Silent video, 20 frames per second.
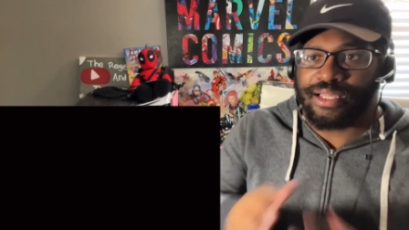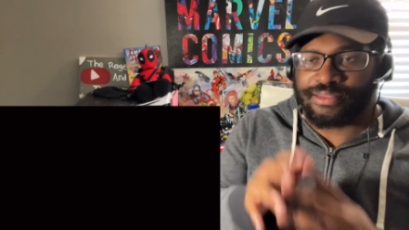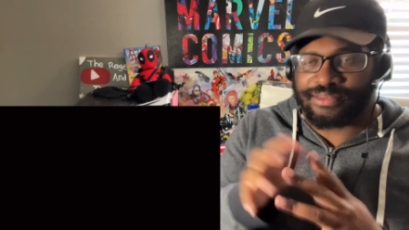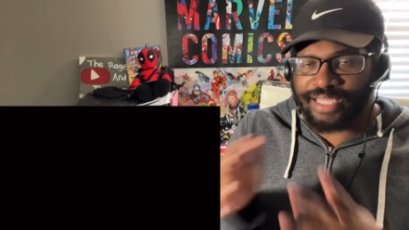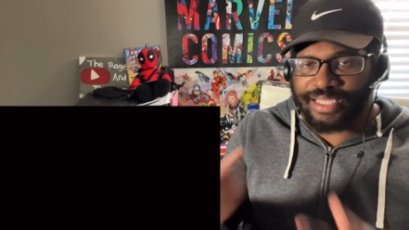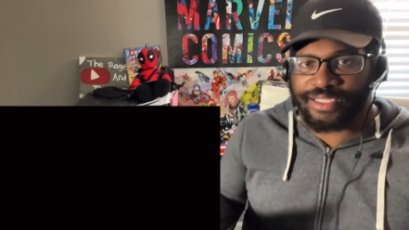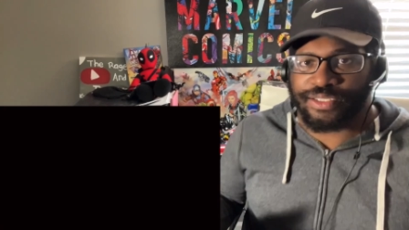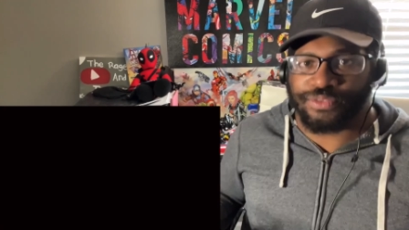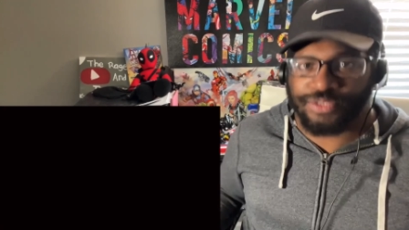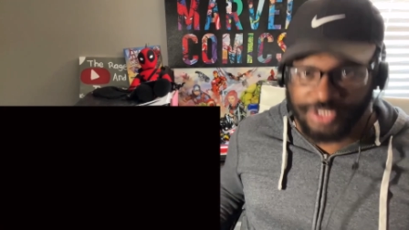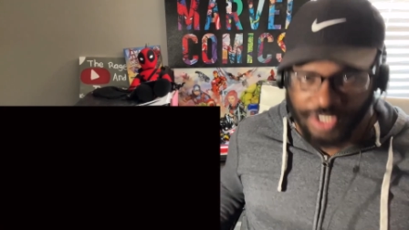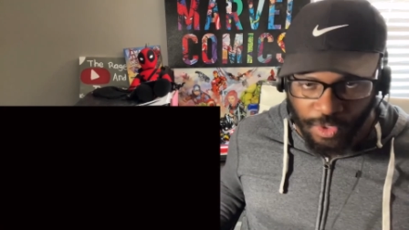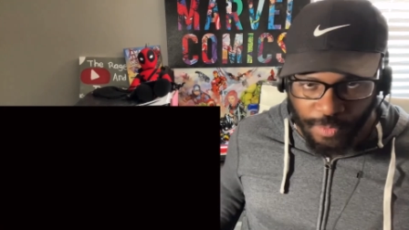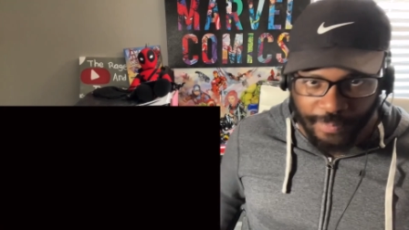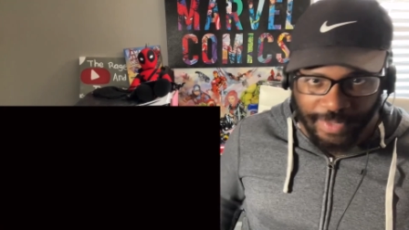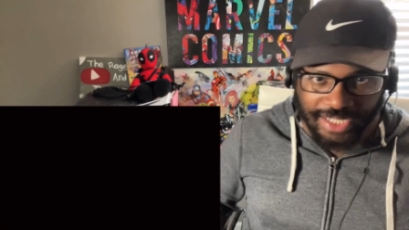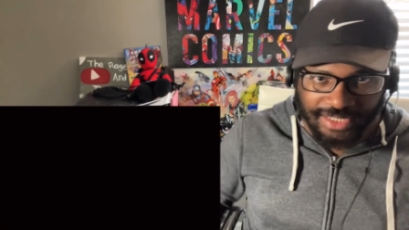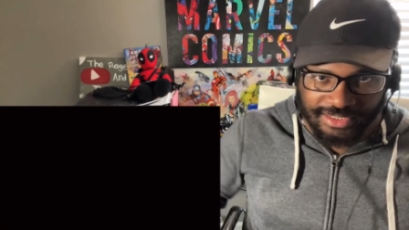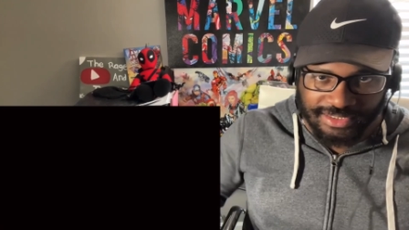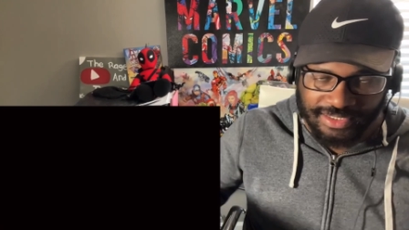Thank you so
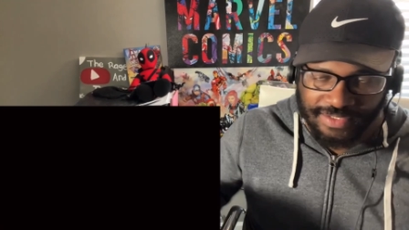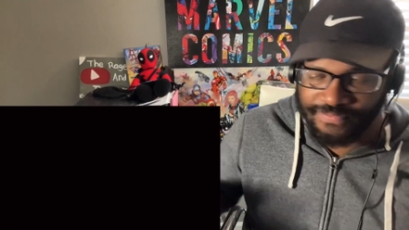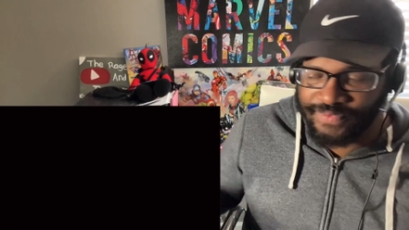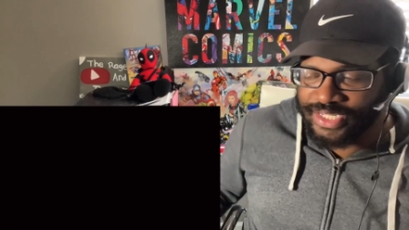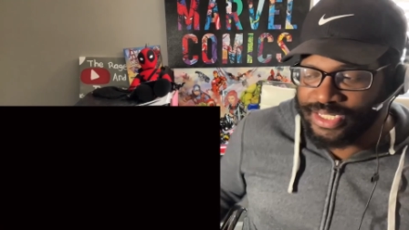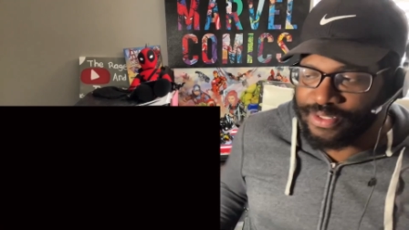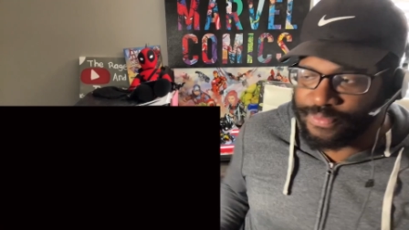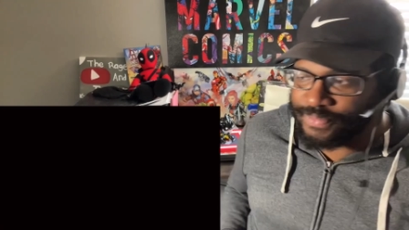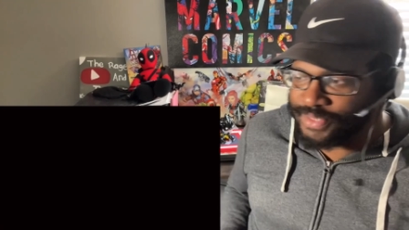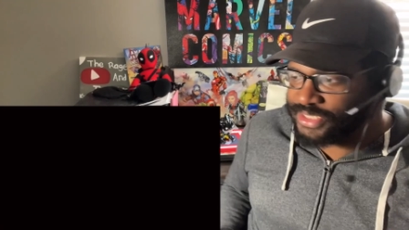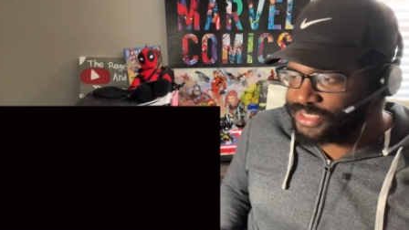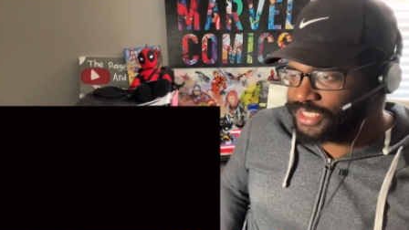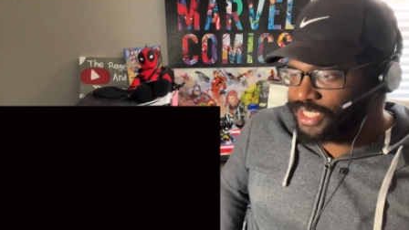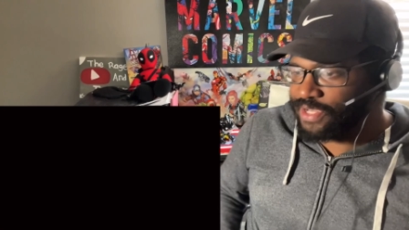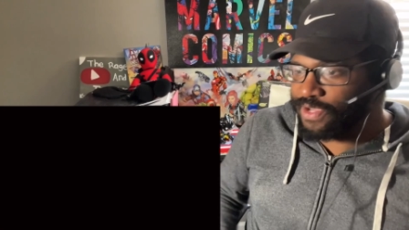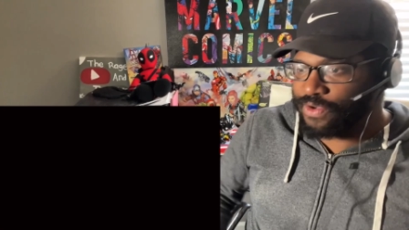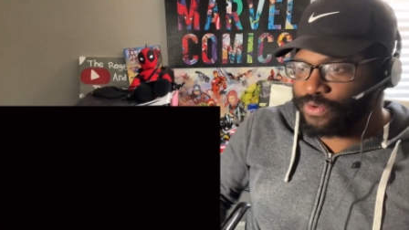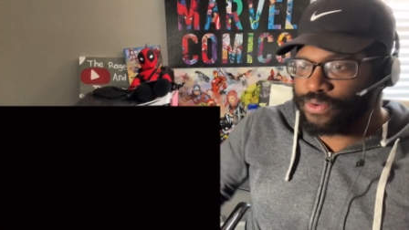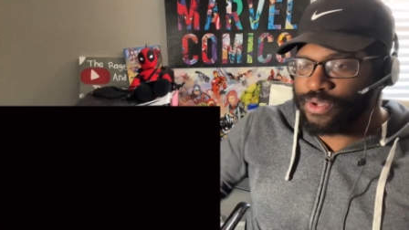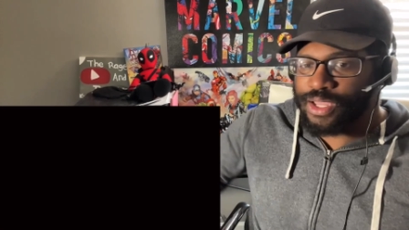much, Davina
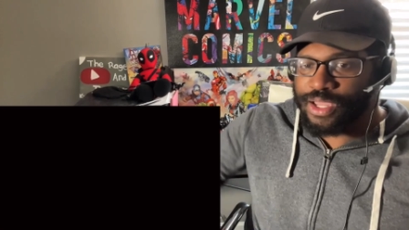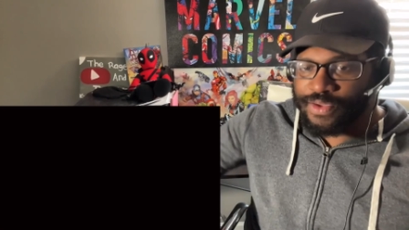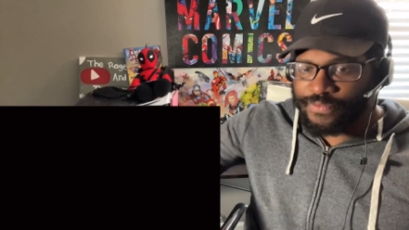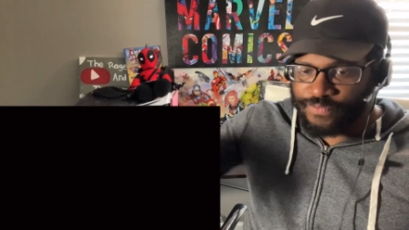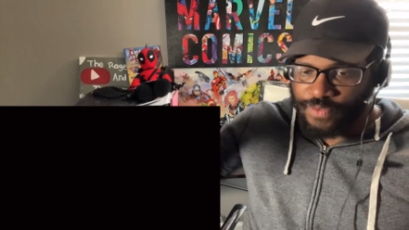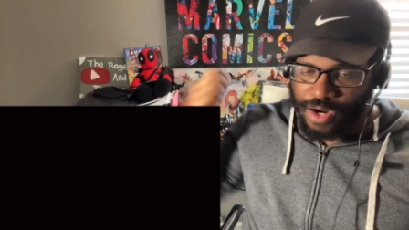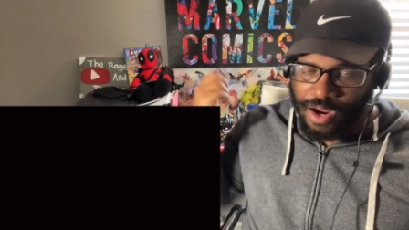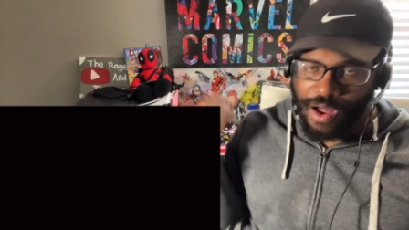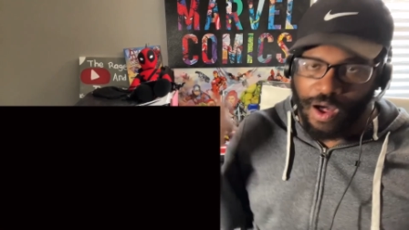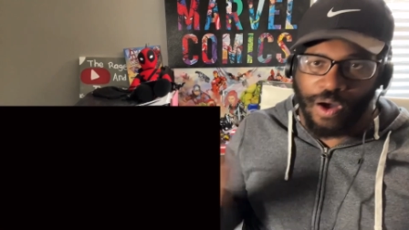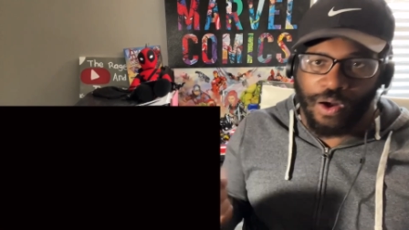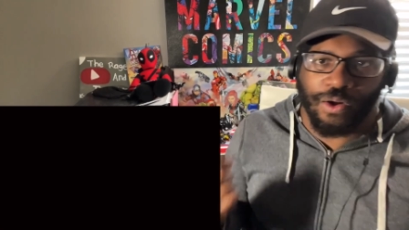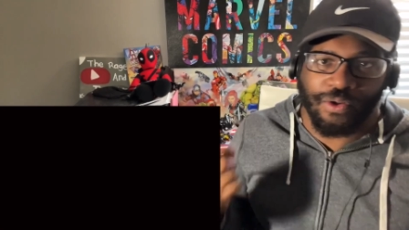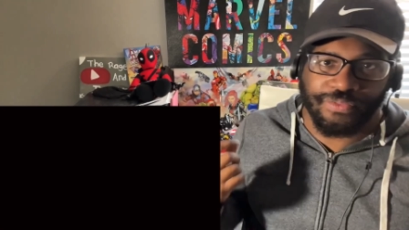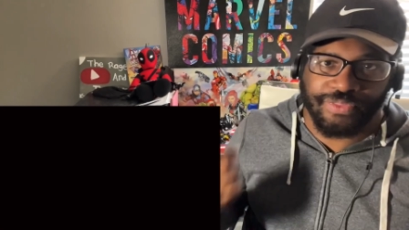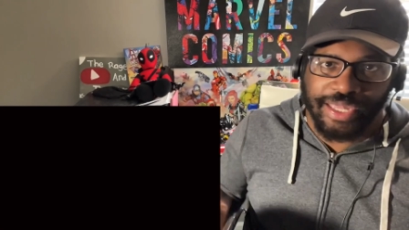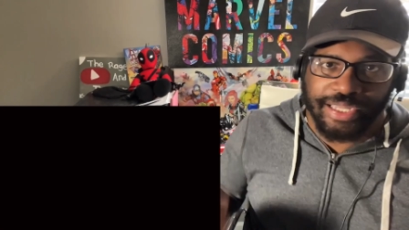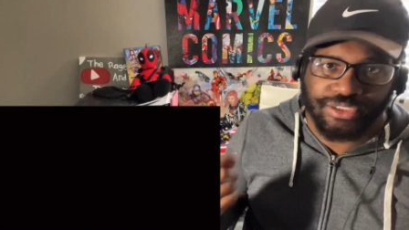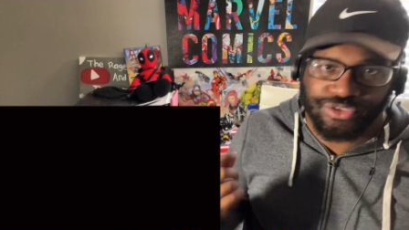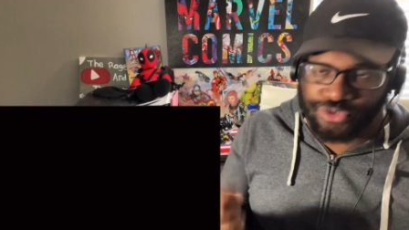Michelle, for all
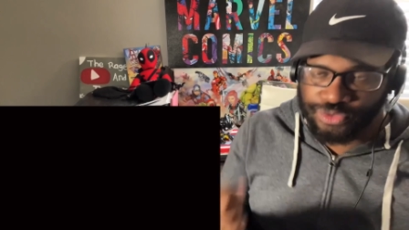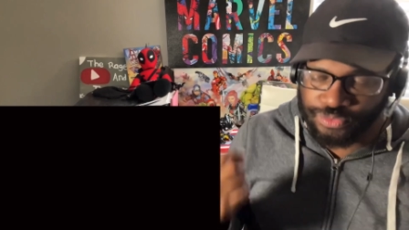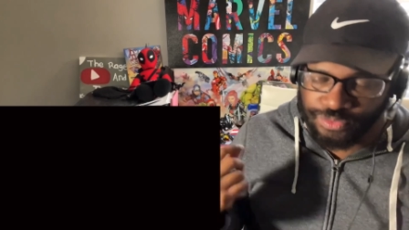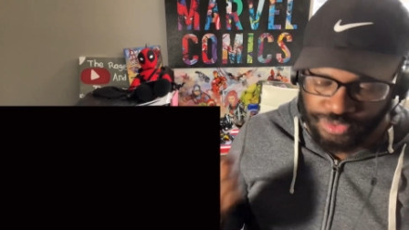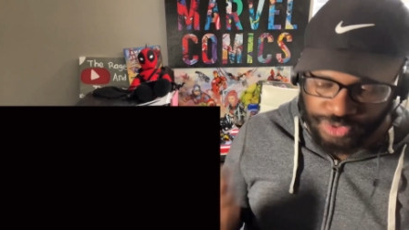that you